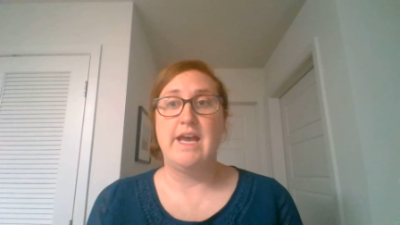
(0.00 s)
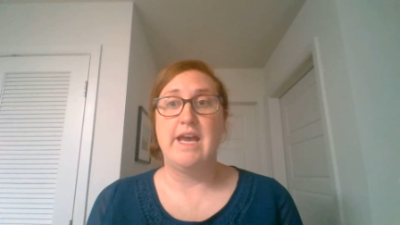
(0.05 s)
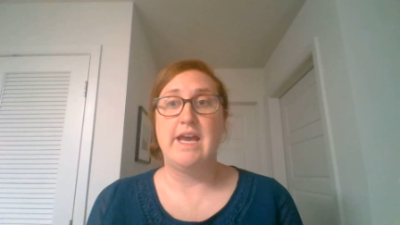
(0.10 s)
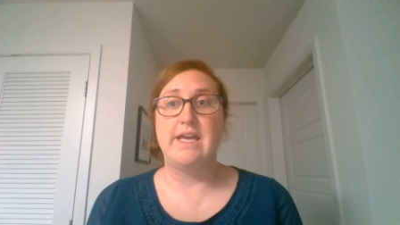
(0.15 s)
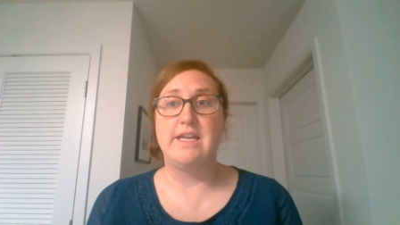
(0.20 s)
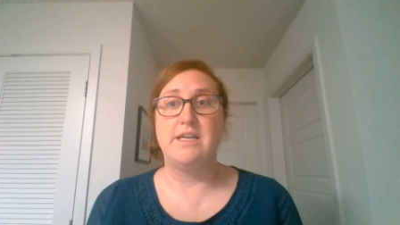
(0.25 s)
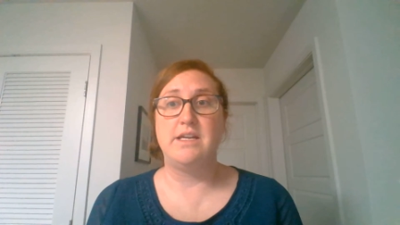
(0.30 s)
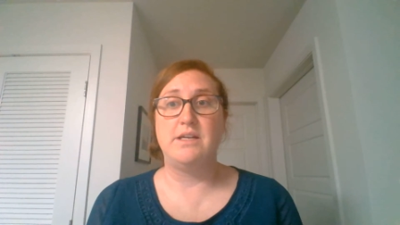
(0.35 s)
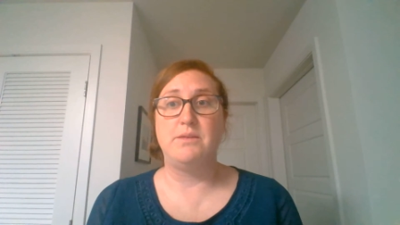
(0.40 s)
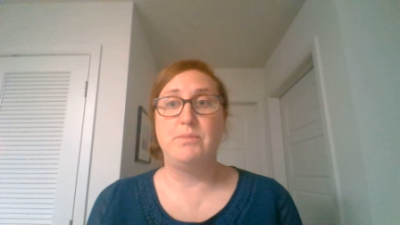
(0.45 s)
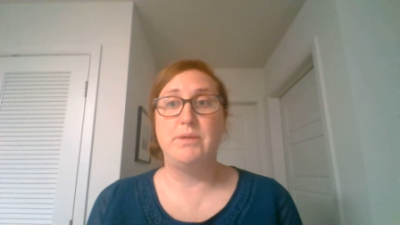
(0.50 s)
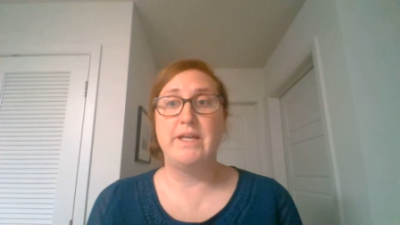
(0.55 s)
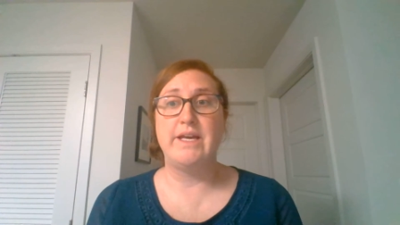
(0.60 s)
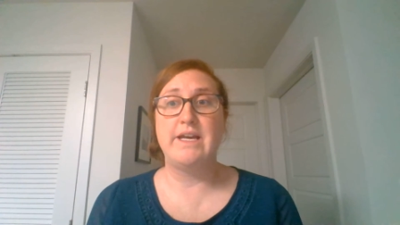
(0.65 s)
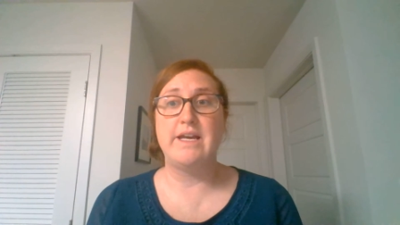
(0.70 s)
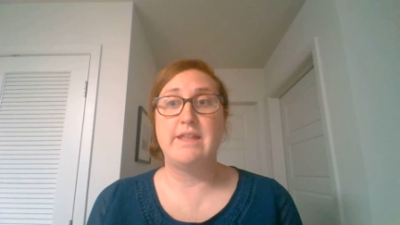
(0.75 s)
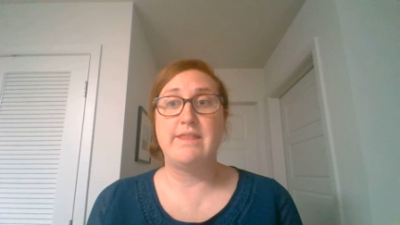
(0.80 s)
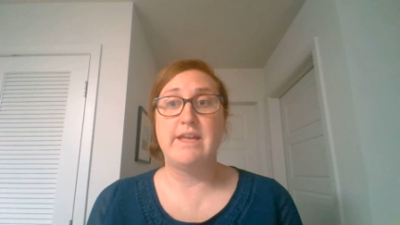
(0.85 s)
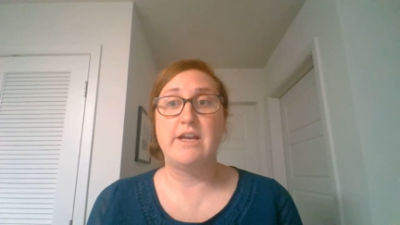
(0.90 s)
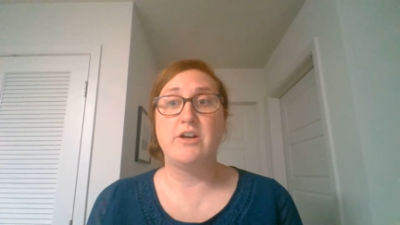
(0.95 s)
and
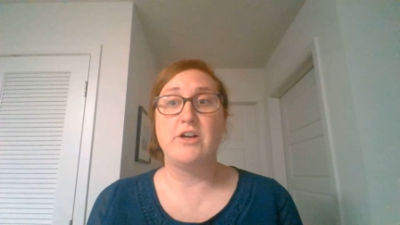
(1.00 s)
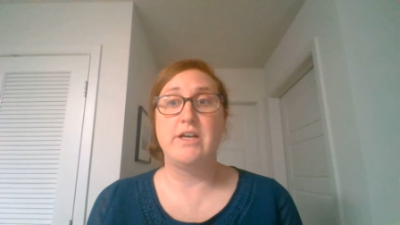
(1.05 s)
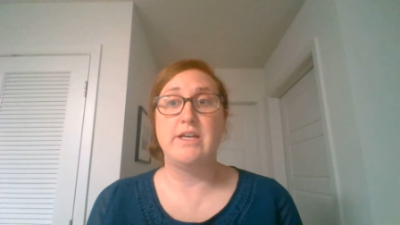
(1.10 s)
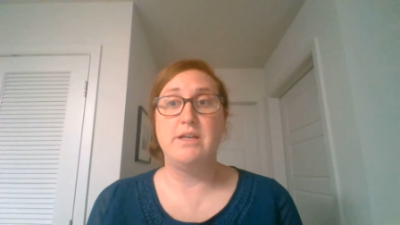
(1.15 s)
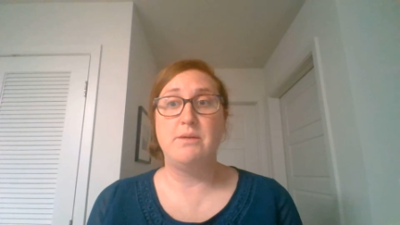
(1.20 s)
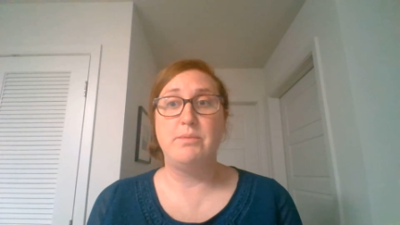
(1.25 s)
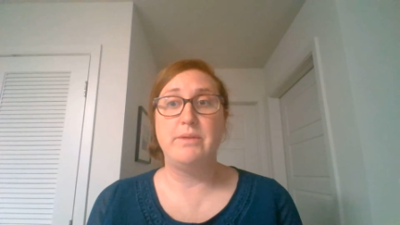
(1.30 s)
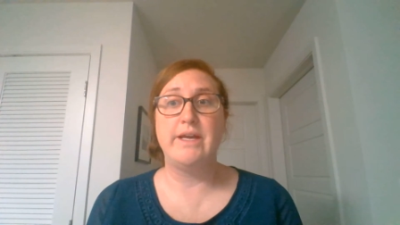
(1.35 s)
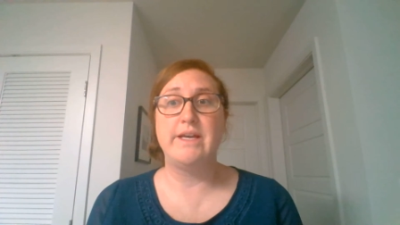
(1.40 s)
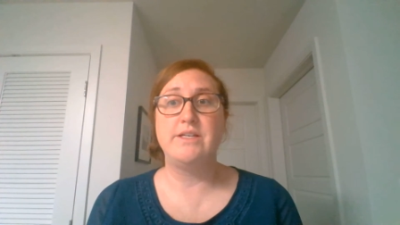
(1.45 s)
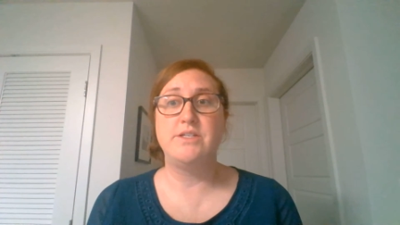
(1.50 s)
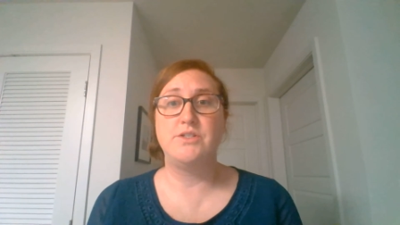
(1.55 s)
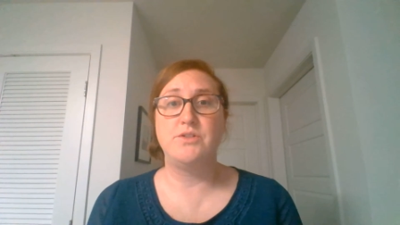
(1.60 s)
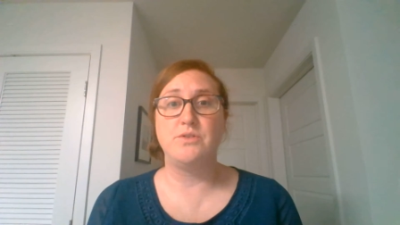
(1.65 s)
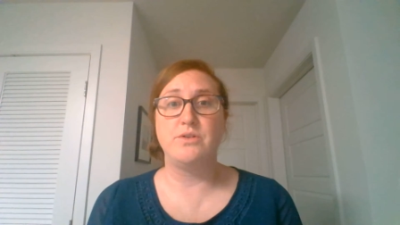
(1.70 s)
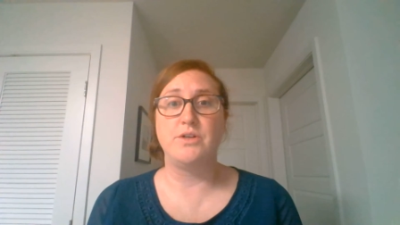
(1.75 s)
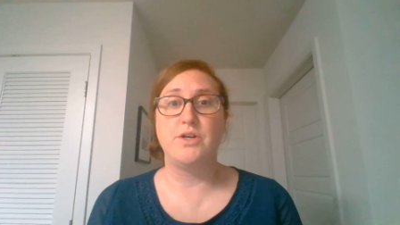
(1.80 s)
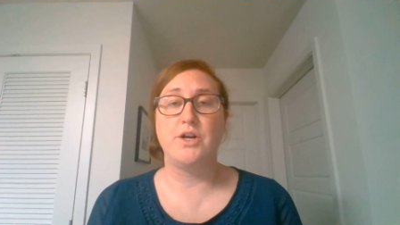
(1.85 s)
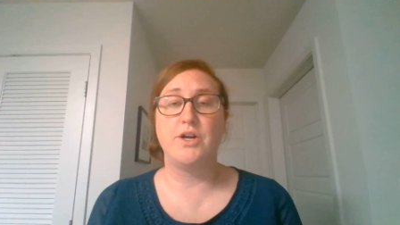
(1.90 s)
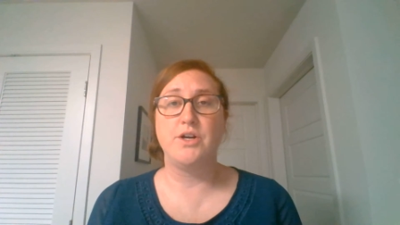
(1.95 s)
they are in a place to
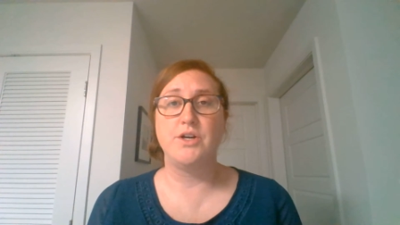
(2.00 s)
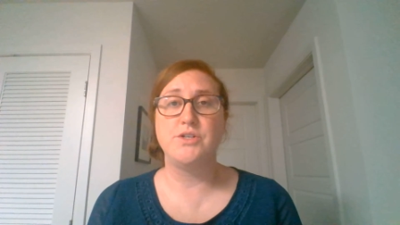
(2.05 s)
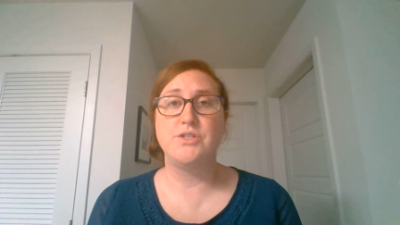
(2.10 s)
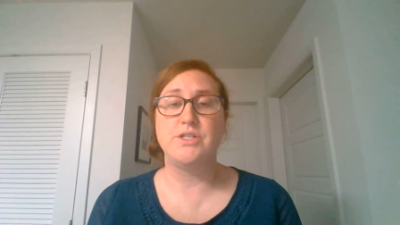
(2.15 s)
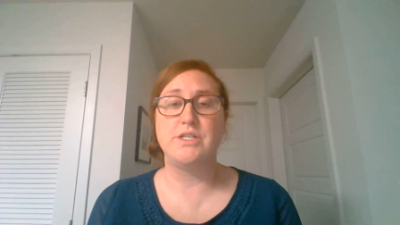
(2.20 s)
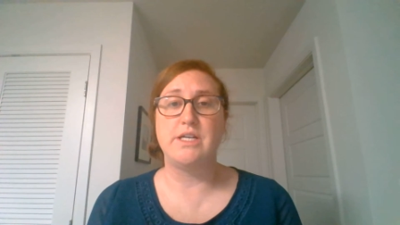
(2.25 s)
encourage